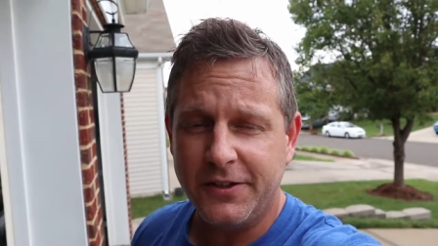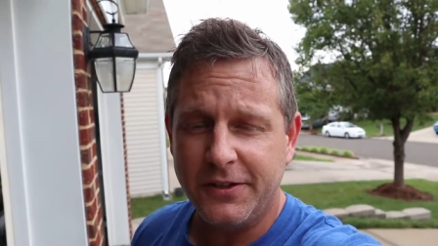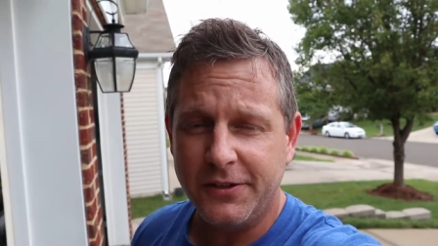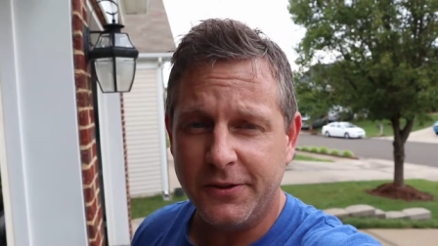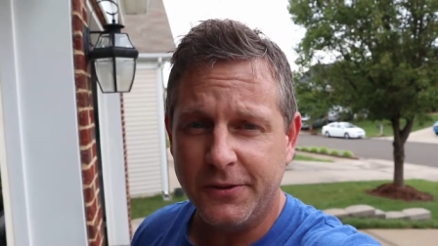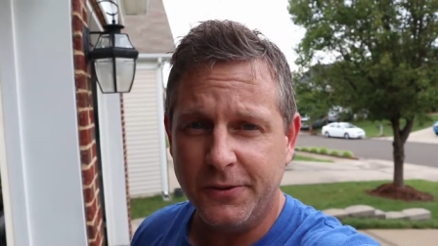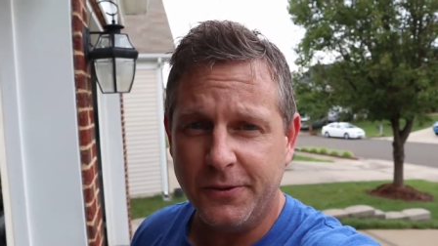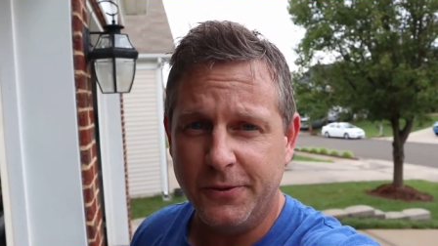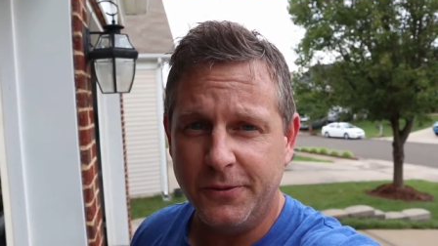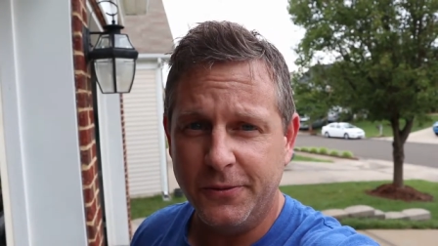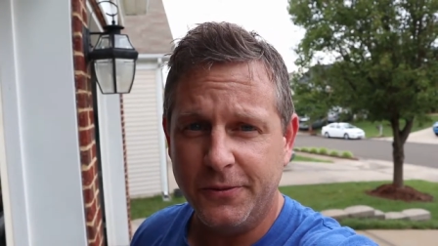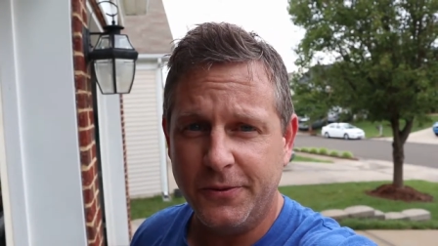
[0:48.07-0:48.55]

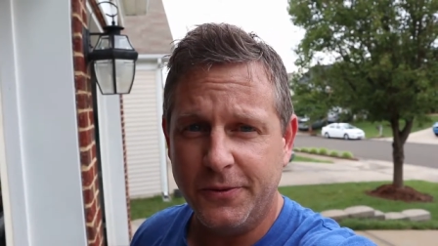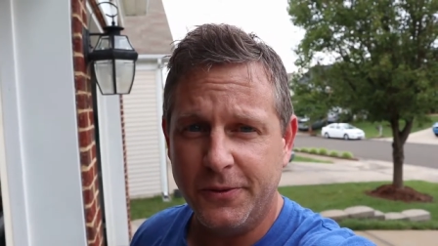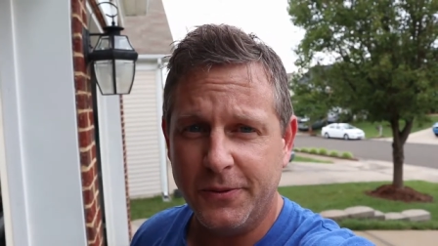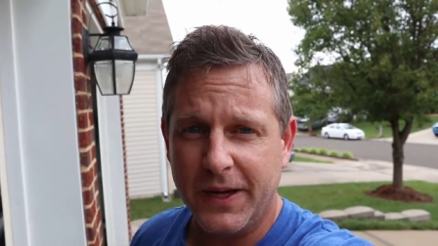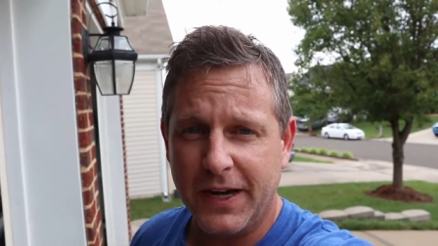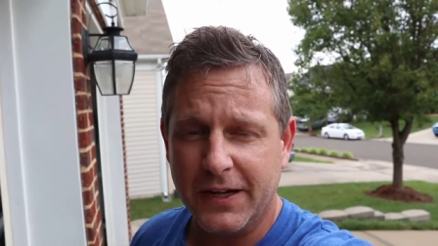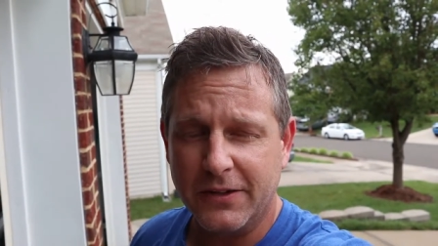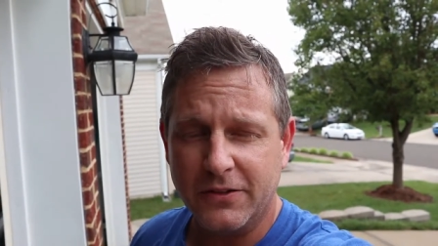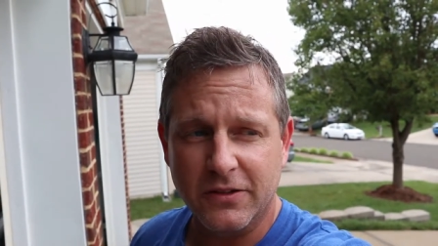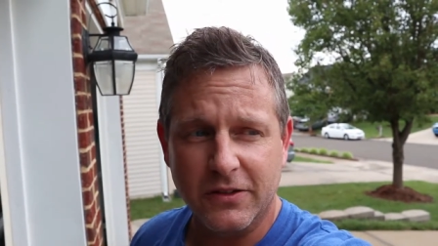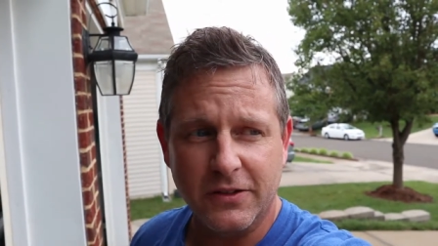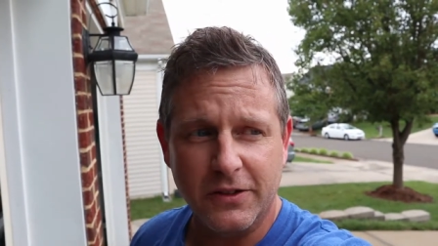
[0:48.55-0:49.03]
to, to
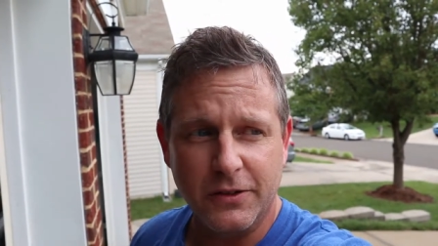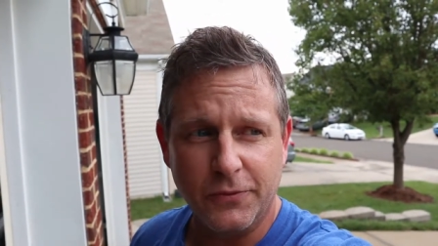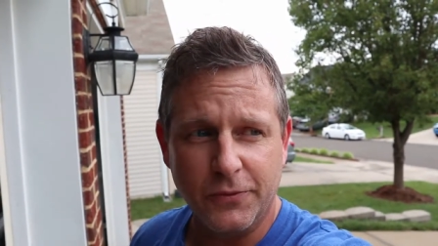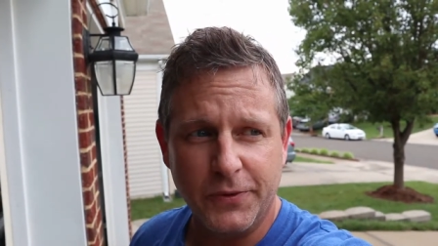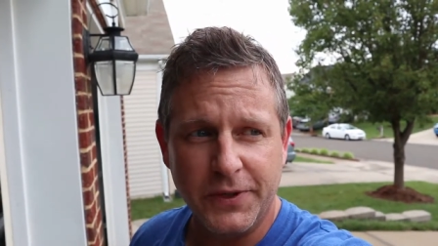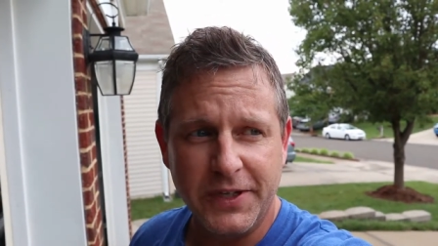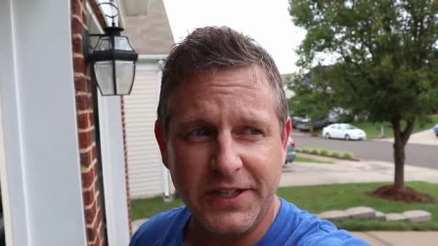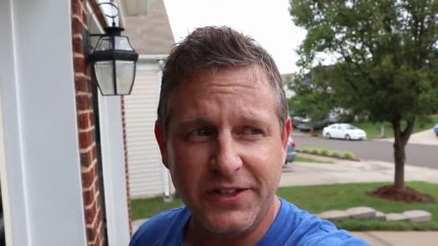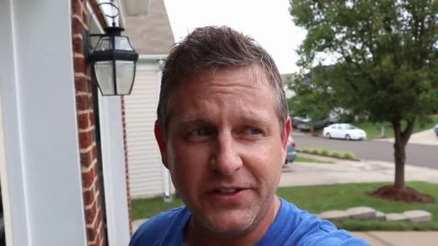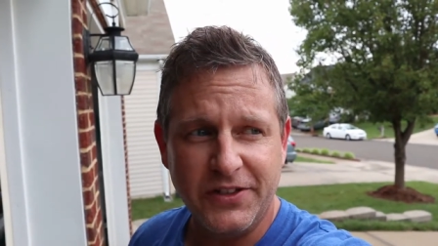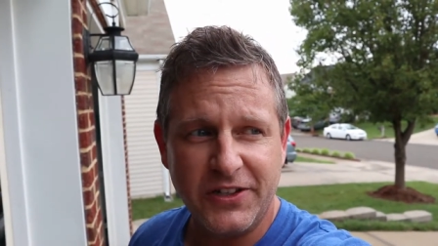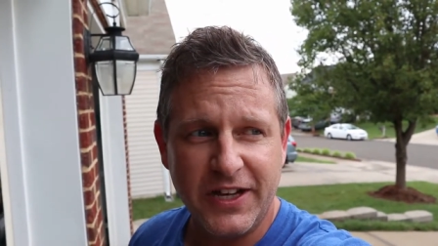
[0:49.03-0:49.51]
actually
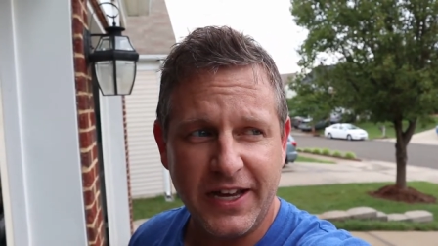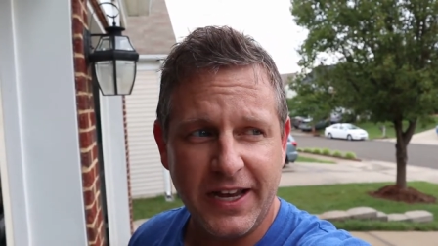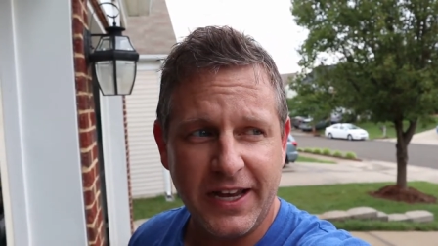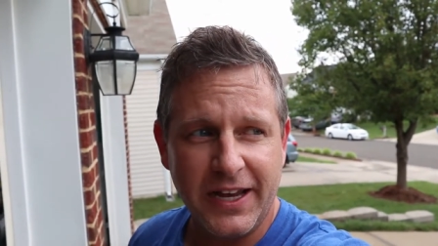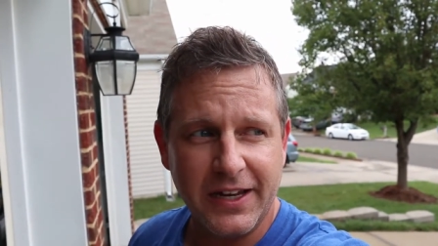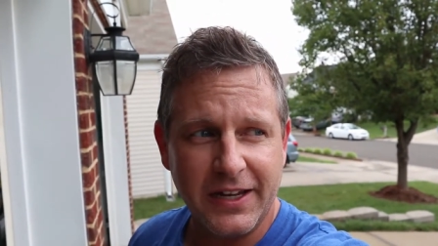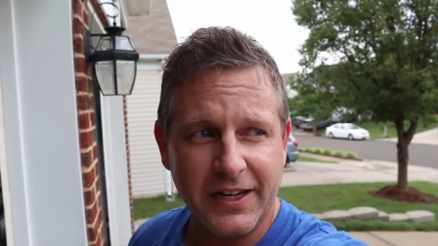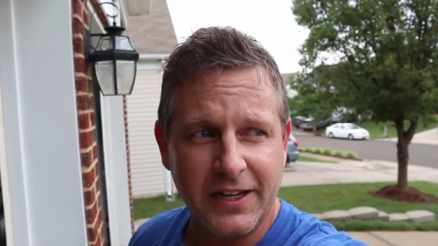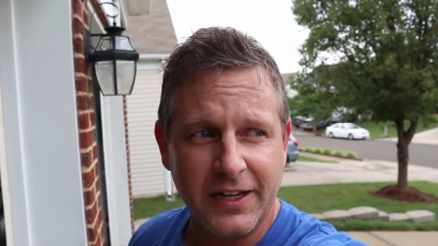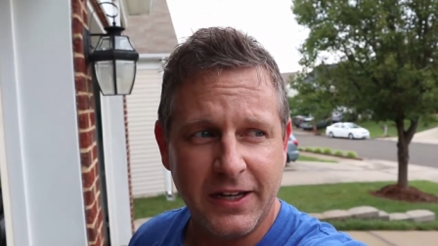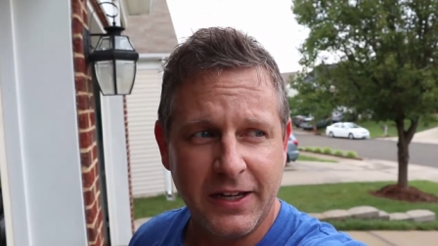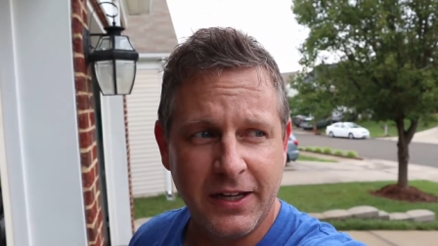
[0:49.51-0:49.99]

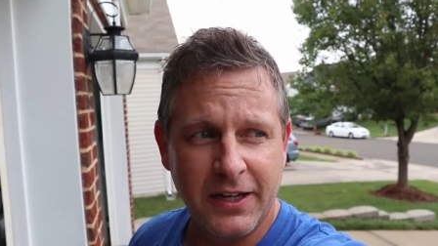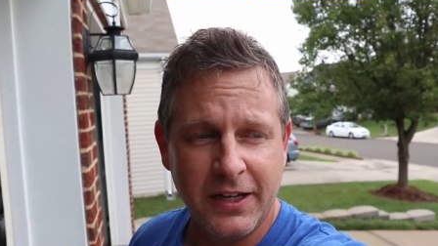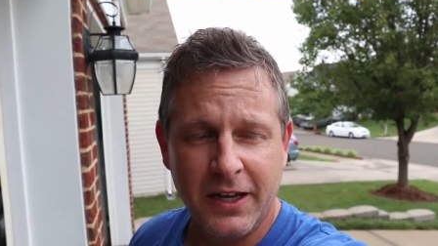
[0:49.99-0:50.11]
recheck